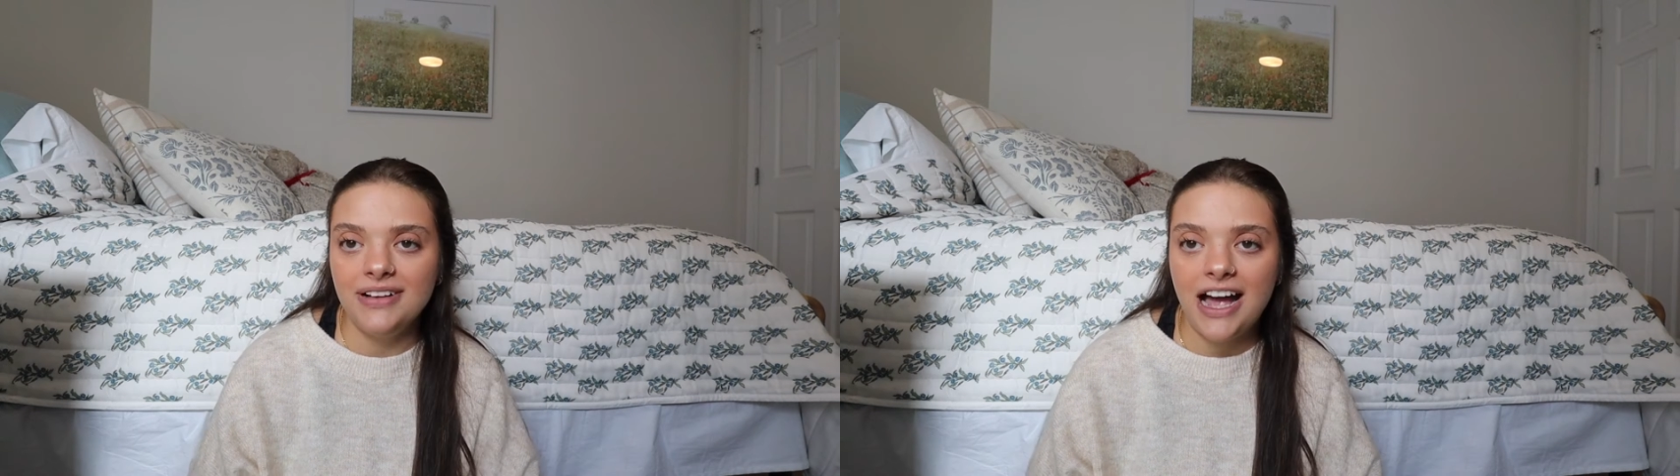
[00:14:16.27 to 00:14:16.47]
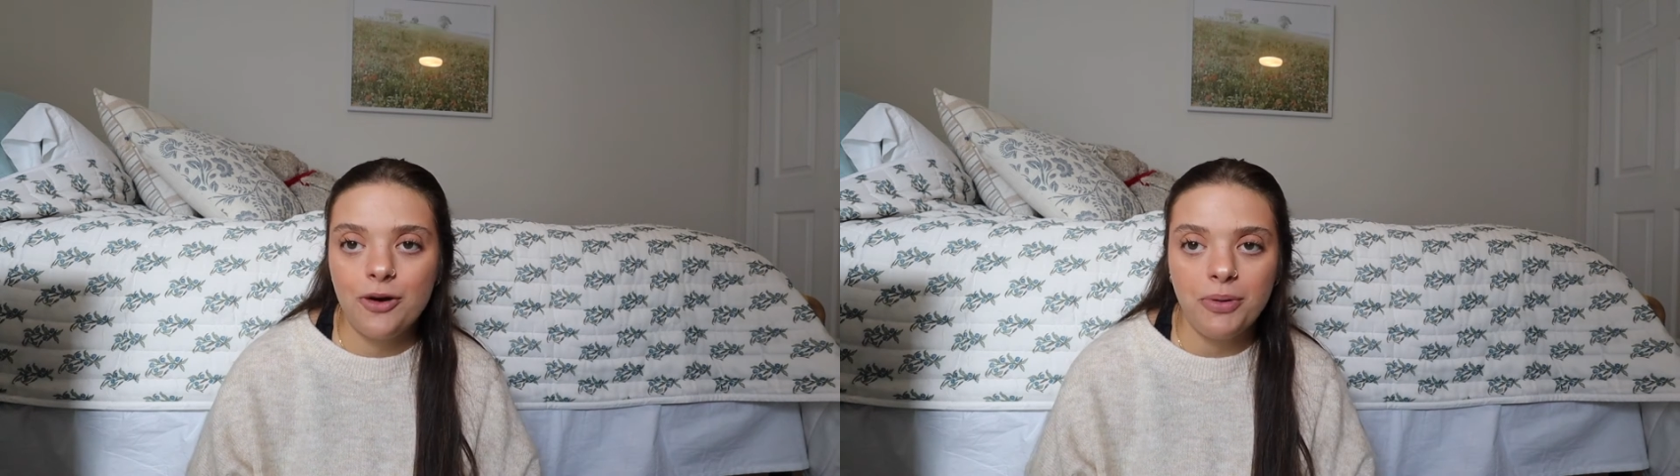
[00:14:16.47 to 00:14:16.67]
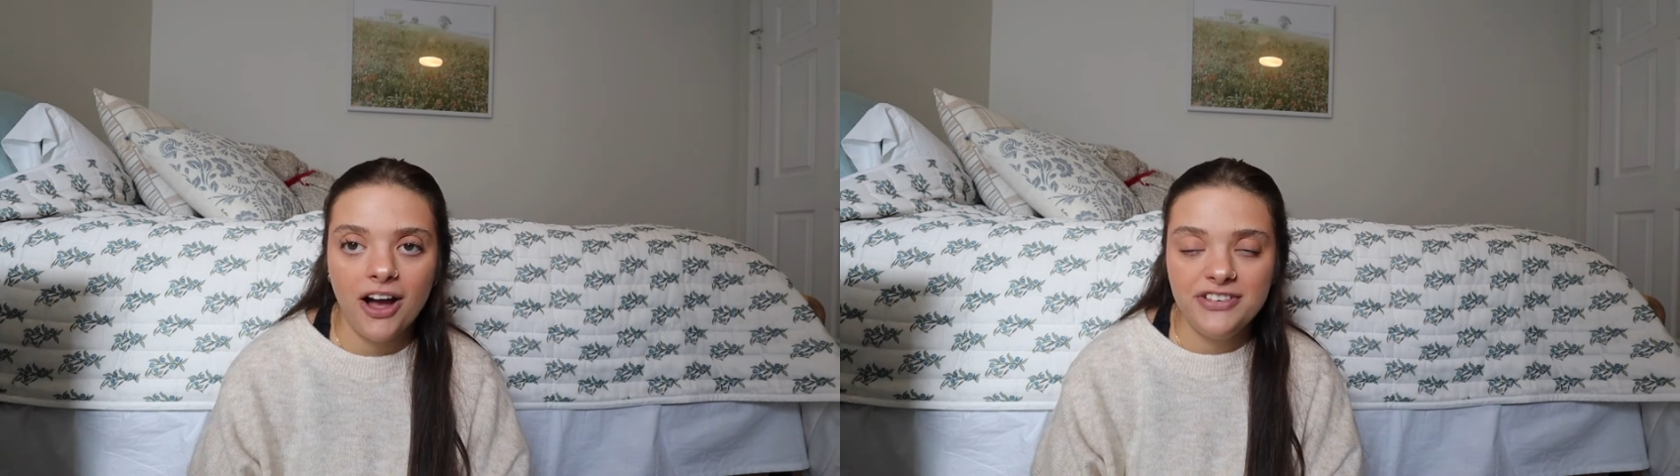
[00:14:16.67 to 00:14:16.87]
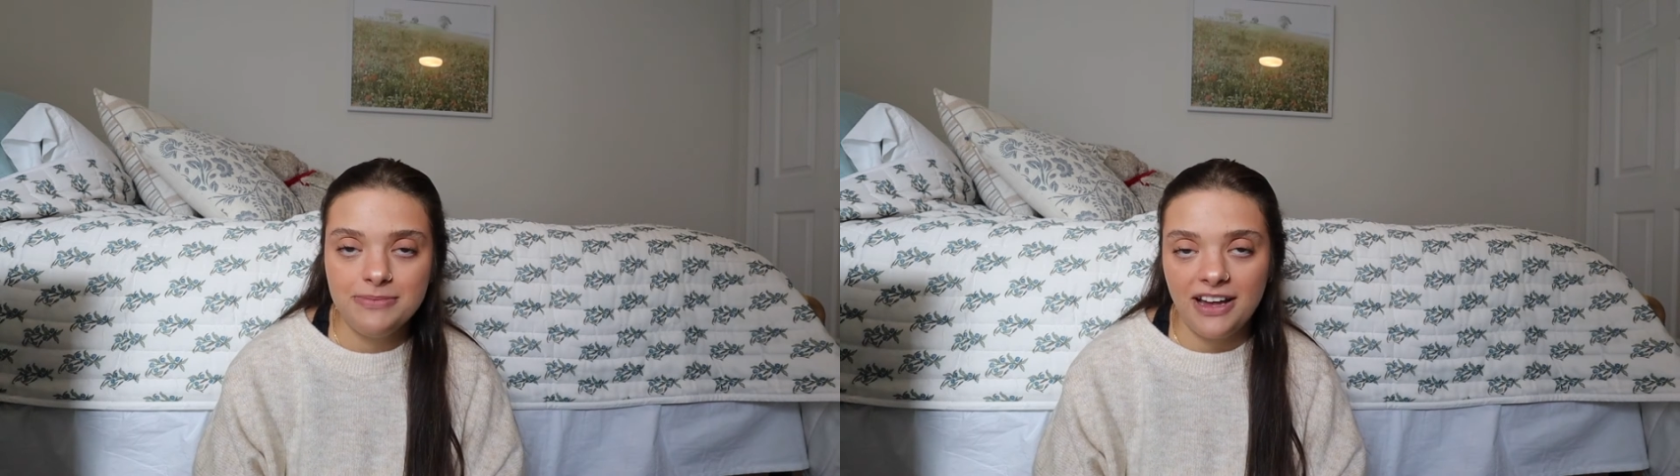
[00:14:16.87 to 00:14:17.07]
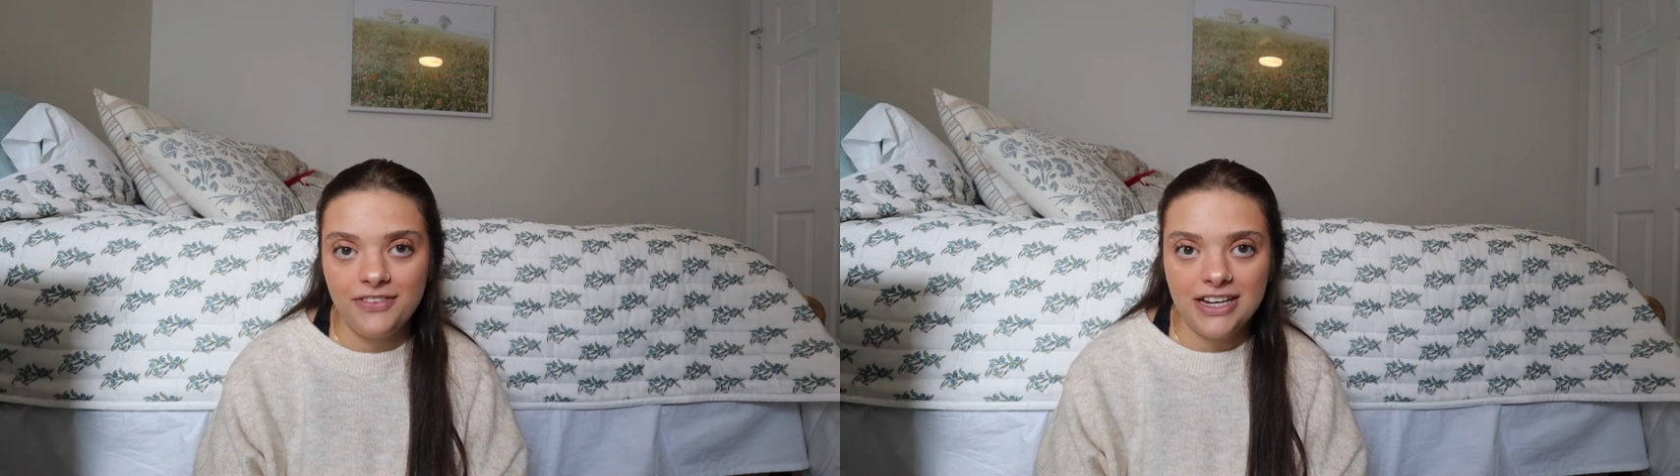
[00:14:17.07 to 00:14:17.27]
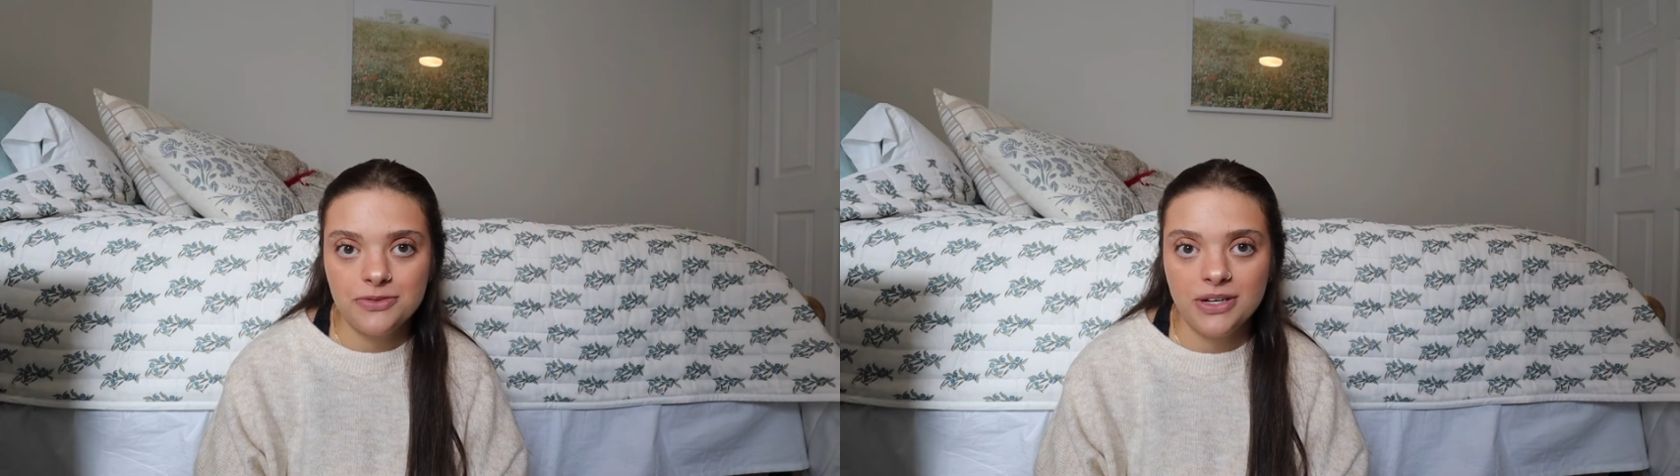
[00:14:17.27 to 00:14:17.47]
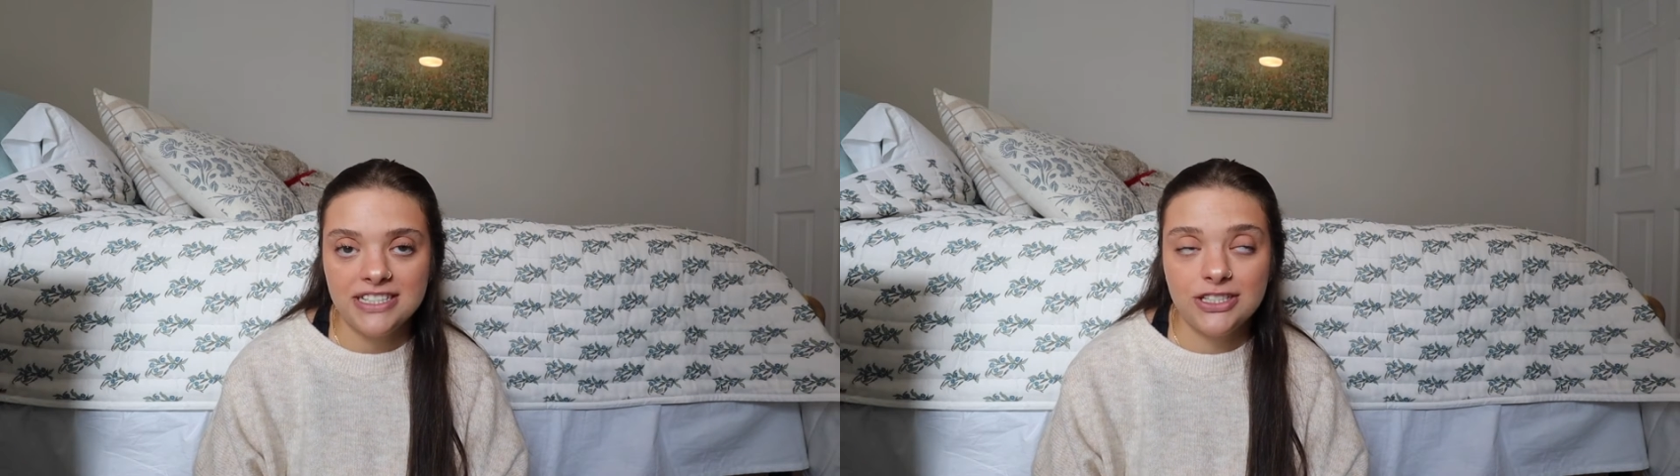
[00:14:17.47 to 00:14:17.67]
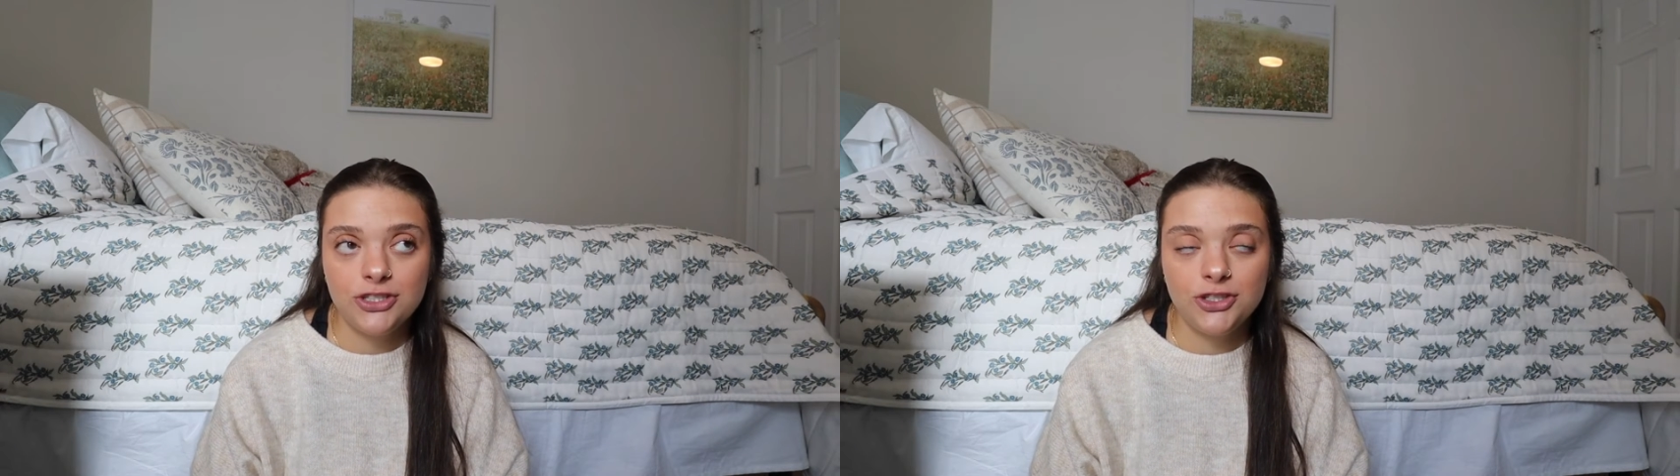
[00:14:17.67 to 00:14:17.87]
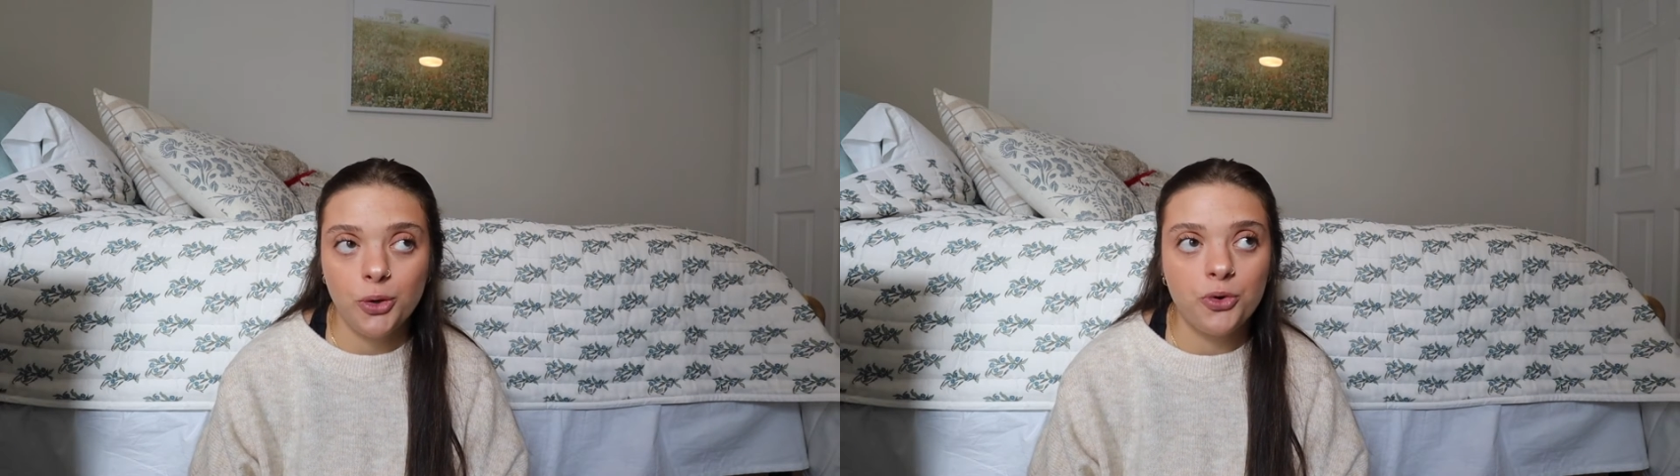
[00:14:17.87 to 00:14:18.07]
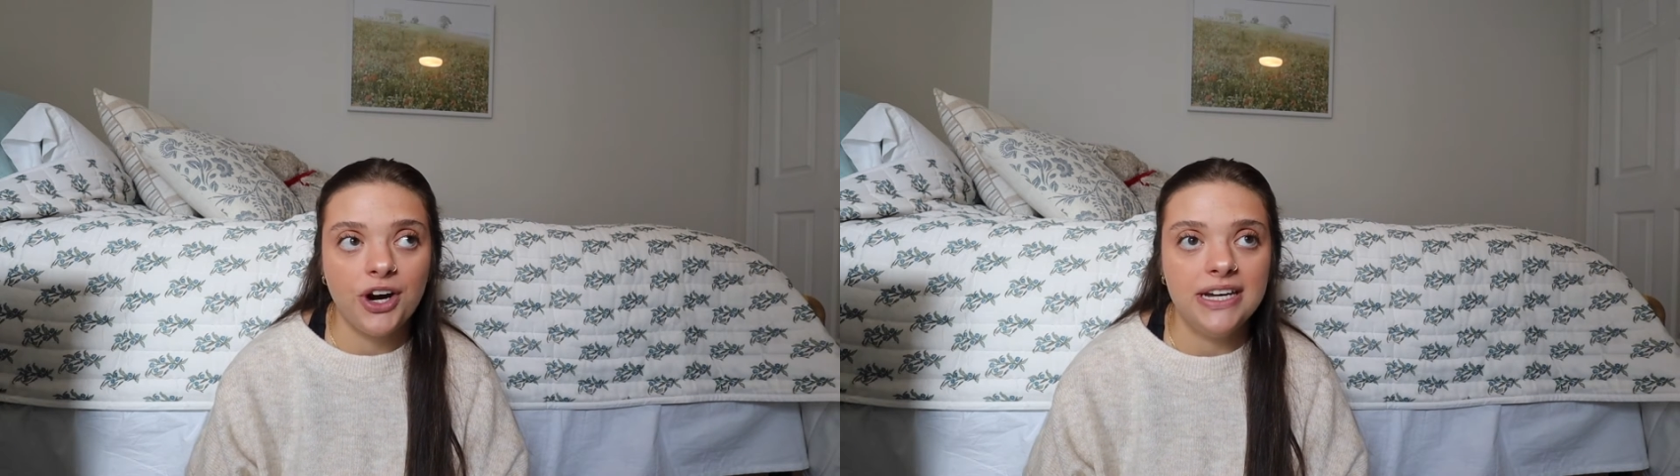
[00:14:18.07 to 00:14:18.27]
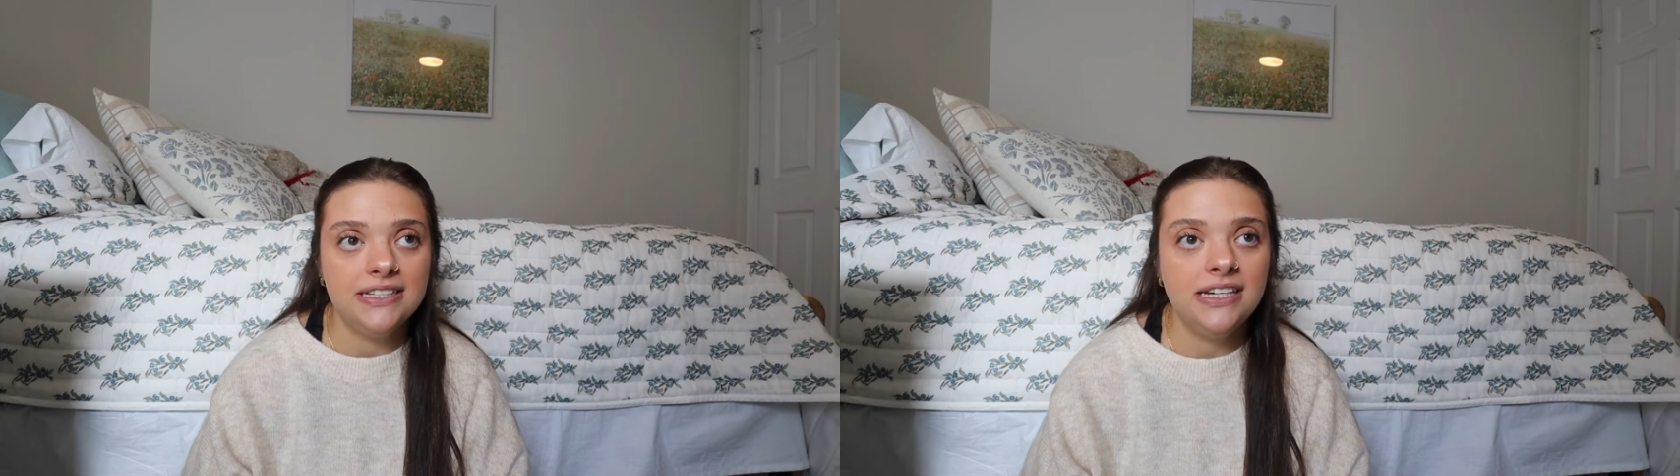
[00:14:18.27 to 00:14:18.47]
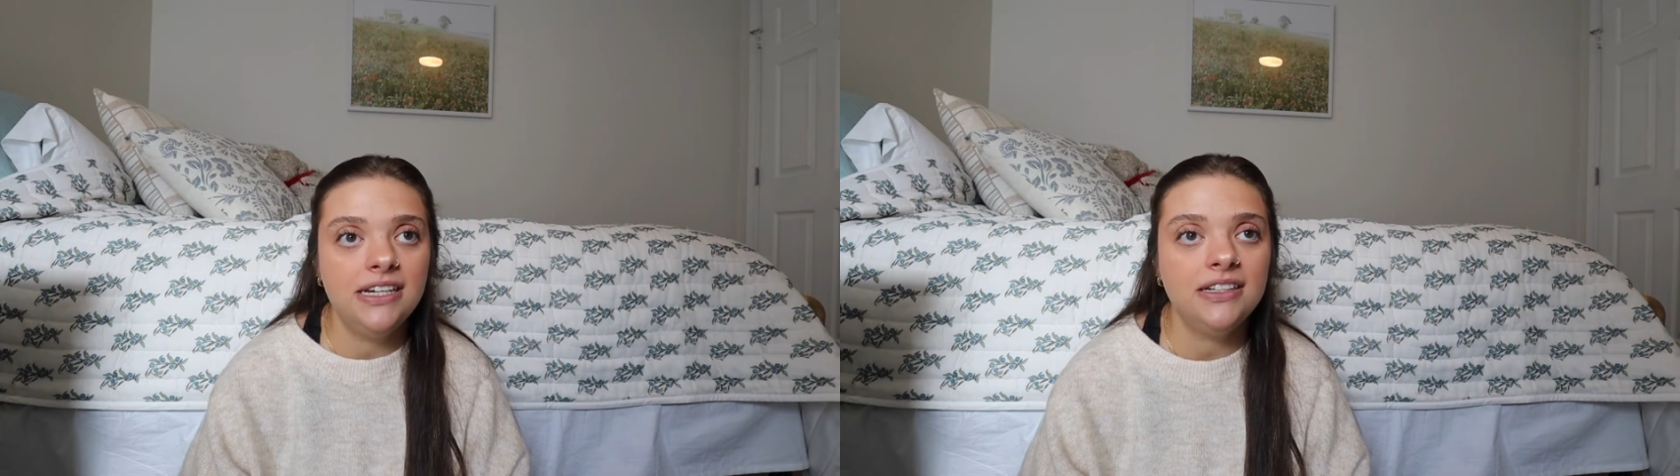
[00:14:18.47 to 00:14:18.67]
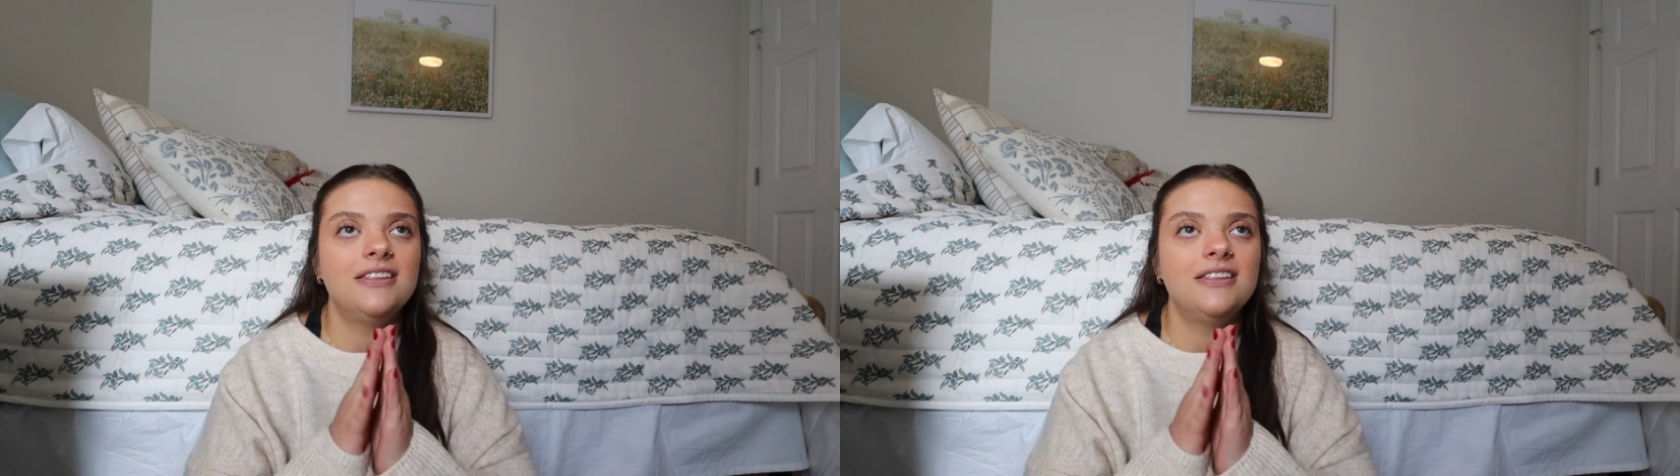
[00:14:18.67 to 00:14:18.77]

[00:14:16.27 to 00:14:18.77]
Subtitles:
how puffy my face was. It's so crazy.